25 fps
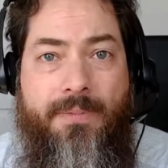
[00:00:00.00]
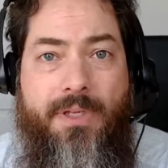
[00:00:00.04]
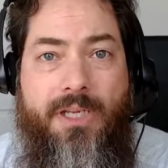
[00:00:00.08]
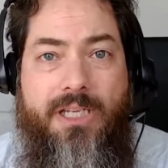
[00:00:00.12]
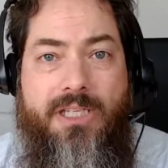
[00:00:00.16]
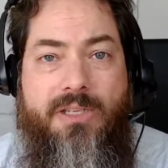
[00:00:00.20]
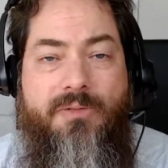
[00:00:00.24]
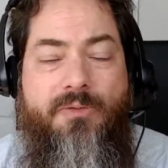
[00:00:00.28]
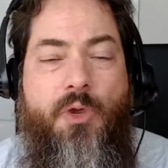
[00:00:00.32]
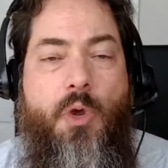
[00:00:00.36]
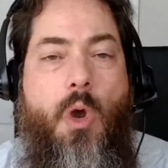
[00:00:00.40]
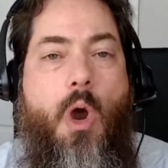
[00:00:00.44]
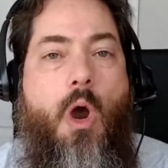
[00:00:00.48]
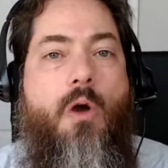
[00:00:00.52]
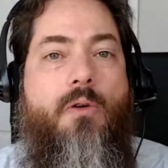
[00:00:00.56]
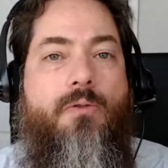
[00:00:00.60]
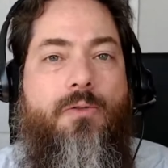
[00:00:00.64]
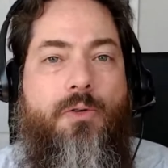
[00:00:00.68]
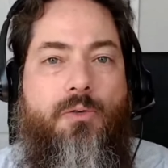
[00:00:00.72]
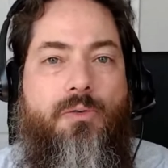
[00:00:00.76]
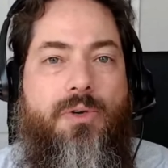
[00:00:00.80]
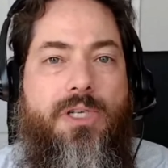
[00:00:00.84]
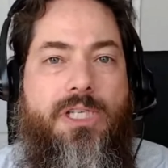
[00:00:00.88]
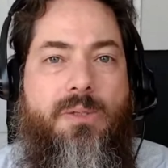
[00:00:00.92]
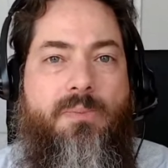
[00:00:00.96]
Because if you
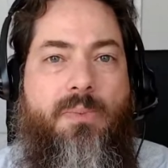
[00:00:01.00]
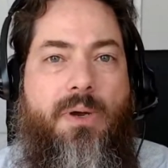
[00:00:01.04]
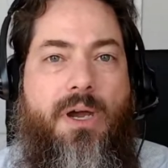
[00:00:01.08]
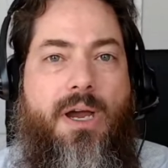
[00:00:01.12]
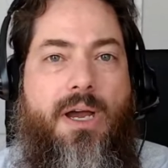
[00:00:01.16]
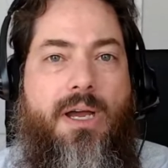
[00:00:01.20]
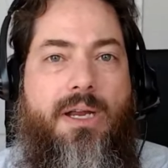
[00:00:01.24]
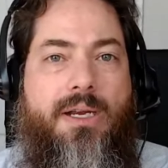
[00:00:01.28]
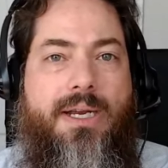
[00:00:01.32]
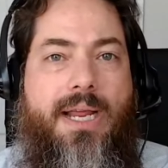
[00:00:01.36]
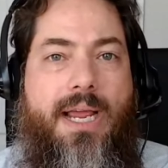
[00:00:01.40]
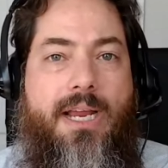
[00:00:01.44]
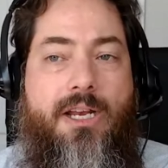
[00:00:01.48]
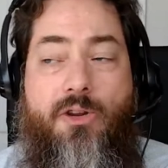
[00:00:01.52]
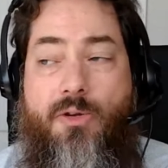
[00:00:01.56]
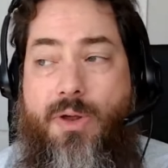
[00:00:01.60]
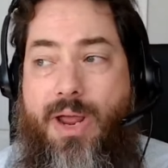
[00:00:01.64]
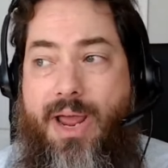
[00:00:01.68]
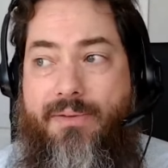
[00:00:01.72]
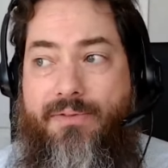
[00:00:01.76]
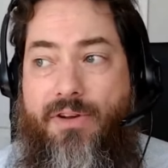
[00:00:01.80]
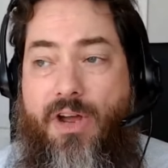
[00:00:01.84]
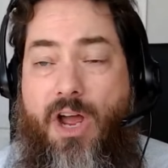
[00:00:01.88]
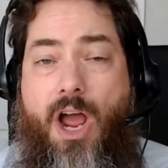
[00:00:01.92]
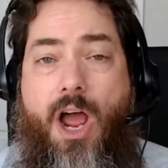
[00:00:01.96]
over-respond and you
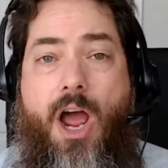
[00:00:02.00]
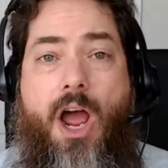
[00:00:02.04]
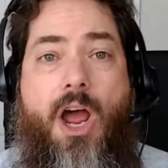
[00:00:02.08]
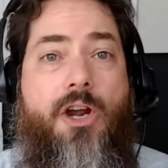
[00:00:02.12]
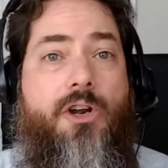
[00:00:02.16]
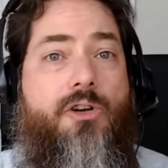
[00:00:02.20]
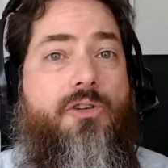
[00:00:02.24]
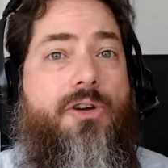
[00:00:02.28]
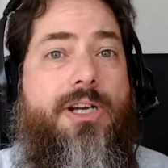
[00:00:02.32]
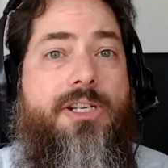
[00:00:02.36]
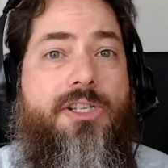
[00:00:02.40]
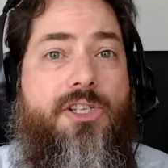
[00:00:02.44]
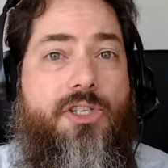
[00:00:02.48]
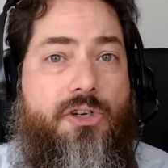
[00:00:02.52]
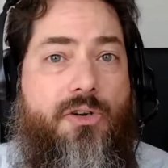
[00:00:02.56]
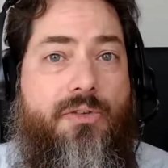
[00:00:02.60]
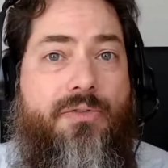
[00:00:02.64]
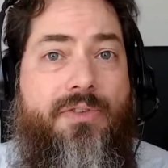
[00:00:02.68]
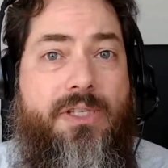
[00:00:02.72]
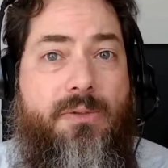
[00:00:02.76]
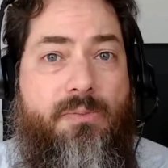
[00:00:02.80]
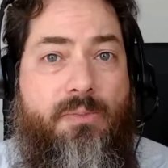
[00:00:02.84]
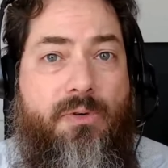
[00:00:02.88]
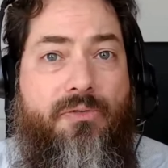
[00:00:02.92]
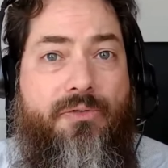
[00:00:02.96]
have 100
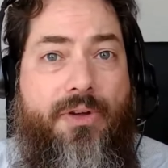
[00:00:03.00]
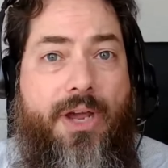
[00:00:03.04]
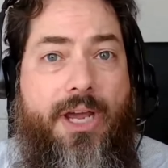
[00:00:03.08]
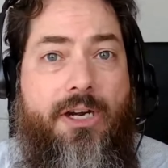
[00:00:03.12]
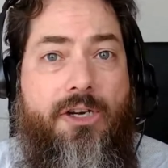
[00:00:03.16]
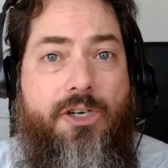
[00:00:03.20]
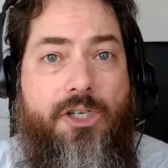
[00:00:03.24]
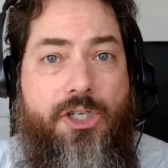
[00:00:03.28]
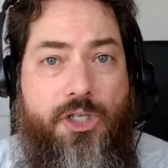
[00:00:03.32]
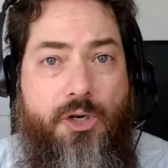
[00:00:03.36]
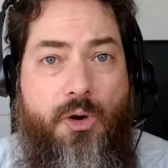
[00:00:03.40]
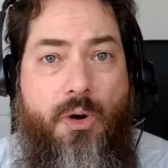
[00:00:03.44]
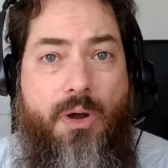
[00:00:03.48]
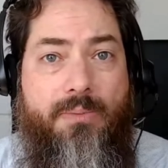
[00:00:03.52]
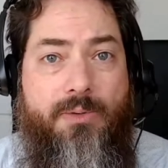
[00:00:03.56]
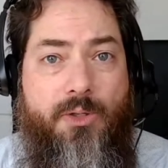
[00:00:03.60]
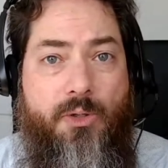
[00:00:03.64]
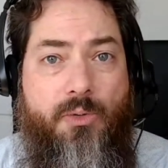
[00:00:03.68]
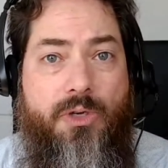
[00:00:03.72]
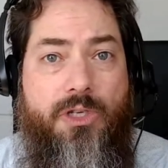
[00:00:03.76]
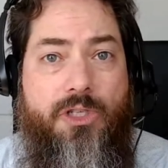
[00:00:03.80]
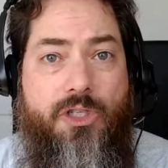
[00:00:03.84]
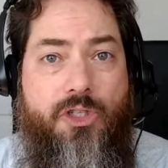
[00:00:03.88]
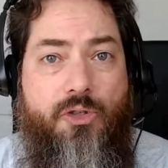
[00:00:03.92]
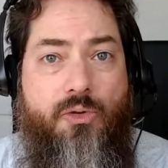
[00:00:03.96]
service providers show up
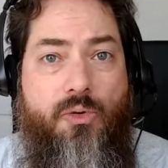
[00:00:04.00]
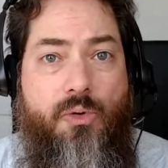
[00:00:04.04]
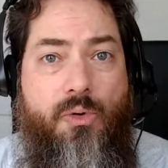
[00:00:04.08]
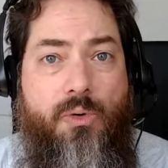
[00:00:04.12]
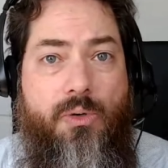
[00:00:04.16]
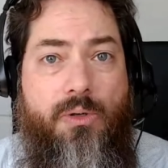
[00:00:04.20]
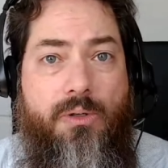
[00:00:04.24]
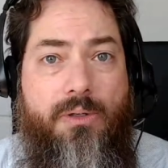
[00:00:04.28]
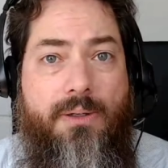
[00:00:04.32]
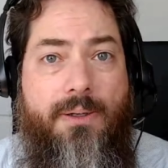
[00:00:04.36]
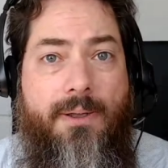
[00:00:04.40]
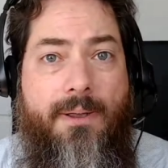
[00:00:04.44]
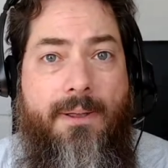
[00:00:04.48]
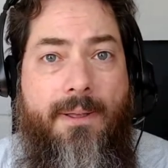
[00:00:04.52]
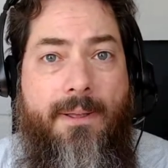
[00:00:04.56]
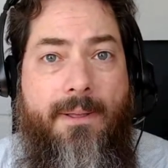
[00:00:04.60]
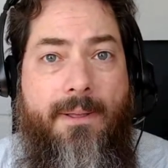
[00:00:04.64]
to a school